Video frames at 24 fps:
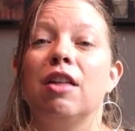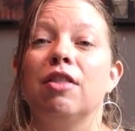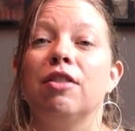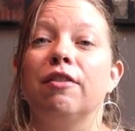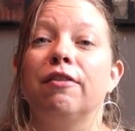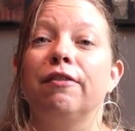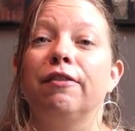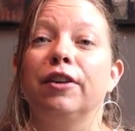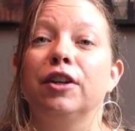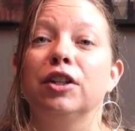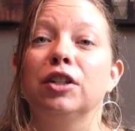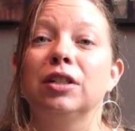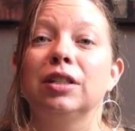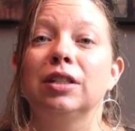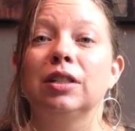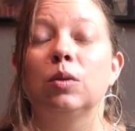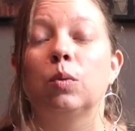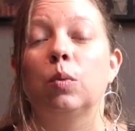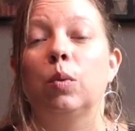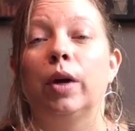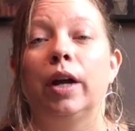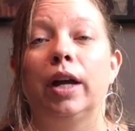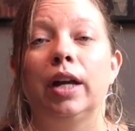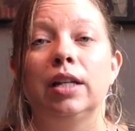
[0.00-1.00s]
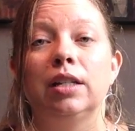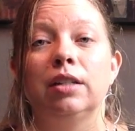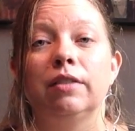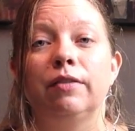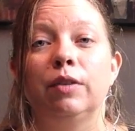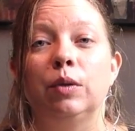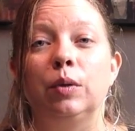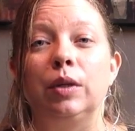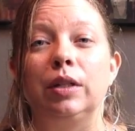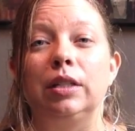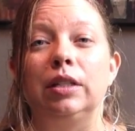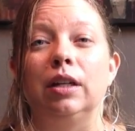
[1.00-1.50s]
The first one to
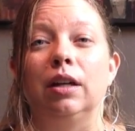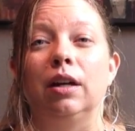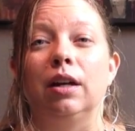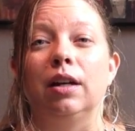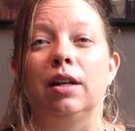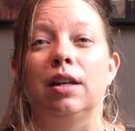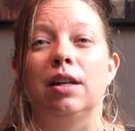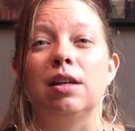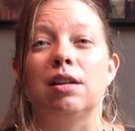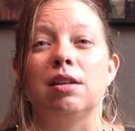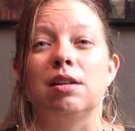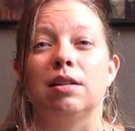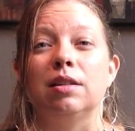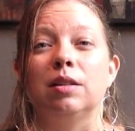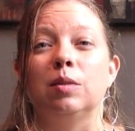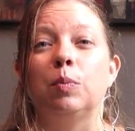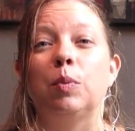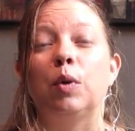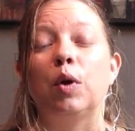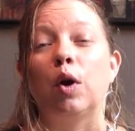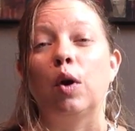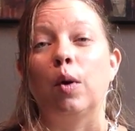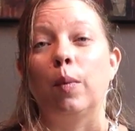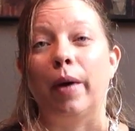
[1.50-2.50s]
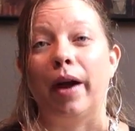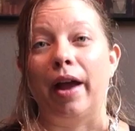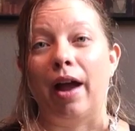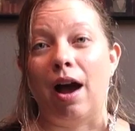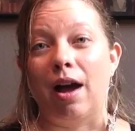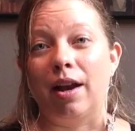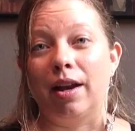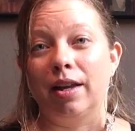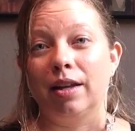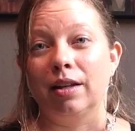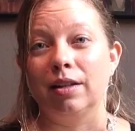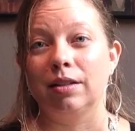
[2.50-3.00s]
focus on is
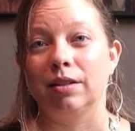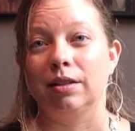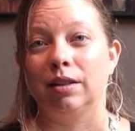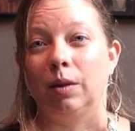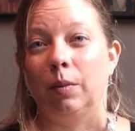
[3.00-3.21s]
probiotics.